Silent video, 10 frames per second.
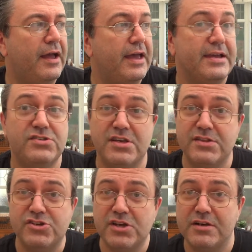it's in
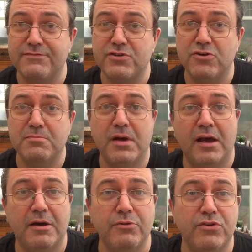the Shed of Doom,
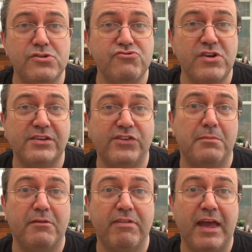and I'm going to drink
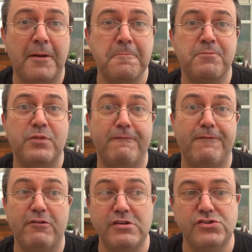some of that
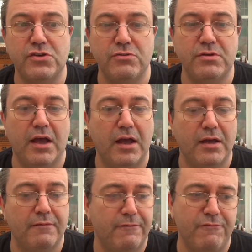very soon.
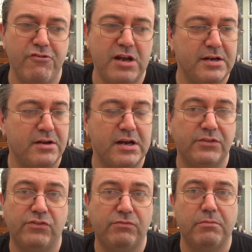Really
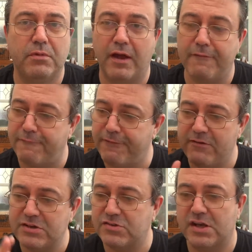nice.
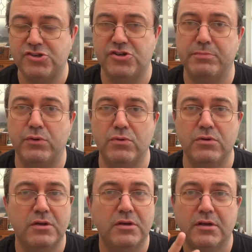Very sessionable.
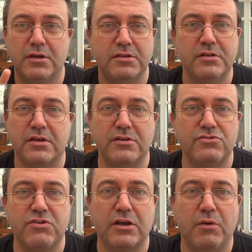You could
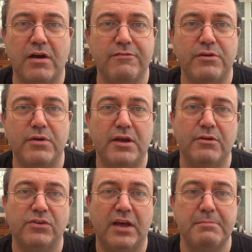drink quite a few of
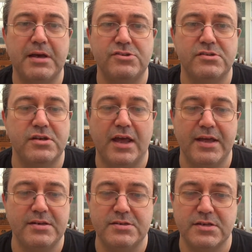those, I imagine,
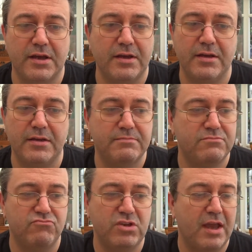and
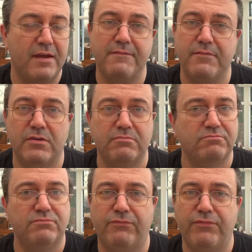yeah,
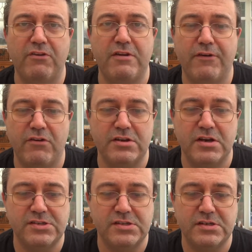very, very
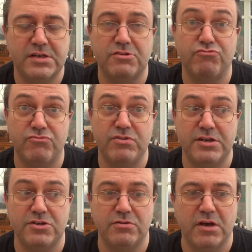nice indeed.
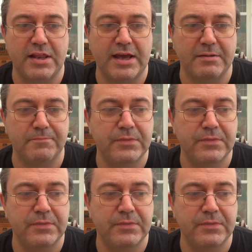Really do like that.